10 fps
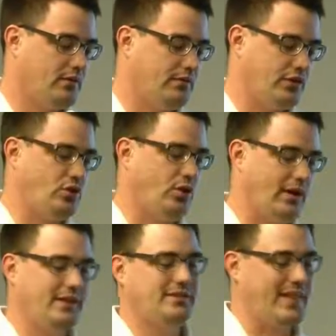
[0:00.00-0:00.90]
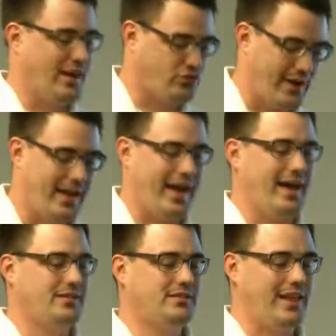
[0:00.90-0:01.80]
Fedora / Red
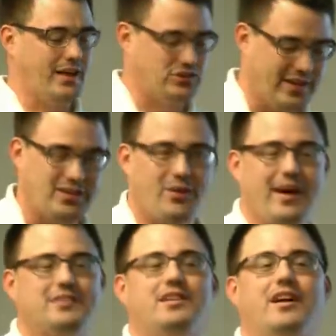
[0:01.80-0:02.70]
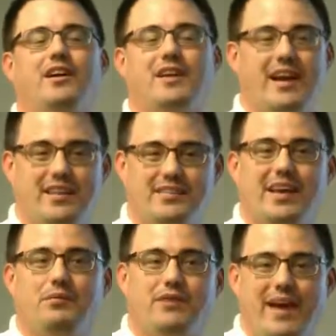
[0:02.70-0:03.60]
Hat / CentOS. So they're all kind of the
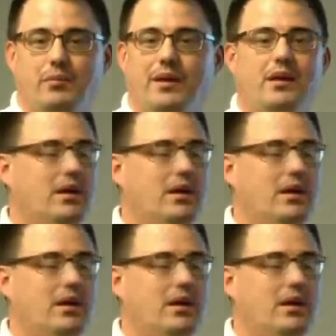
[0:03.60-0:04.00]
same family.